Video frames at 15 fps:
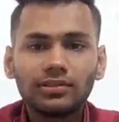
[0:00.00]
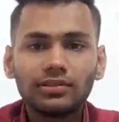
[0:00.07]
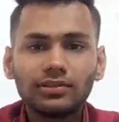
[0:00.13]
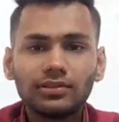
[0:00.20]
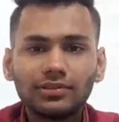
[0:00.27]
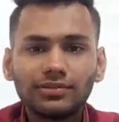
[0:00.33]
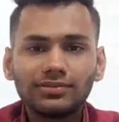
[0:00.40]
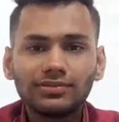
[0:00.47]

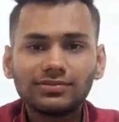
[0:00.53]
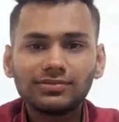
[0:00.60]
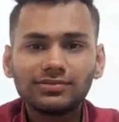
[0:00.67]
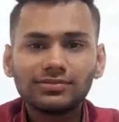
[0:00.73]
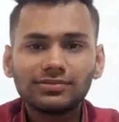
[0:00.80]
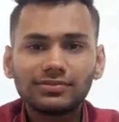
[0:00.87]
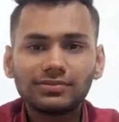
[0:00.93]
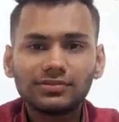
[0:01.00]

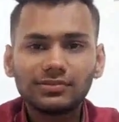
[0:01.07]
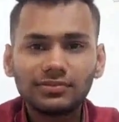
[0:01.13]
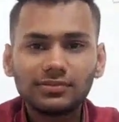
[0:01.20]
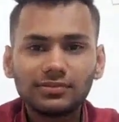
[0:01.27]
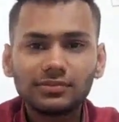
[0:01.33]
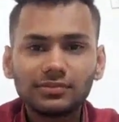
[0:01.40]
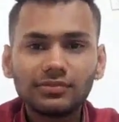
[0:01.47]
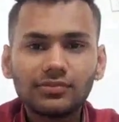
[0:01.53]

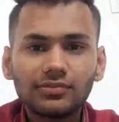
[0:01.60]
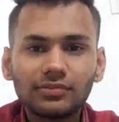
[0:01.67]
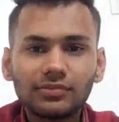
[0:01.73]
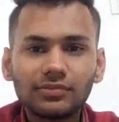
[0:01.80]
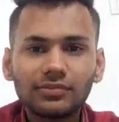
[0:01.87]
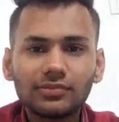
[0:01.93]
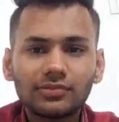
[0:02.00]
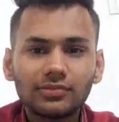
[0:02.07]

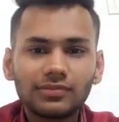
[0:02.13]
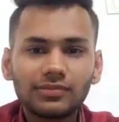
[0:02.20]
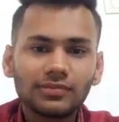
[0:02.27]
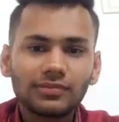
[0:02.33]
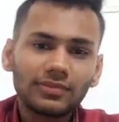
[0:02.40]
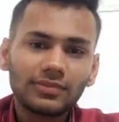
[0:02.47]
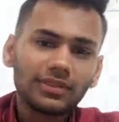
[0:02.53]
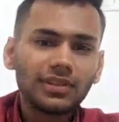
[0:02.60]

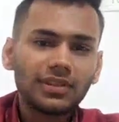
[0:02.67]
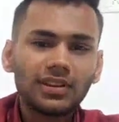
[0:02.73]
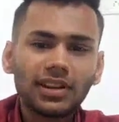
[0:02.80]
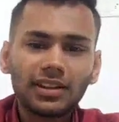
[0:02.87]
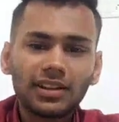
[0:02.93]
(silent)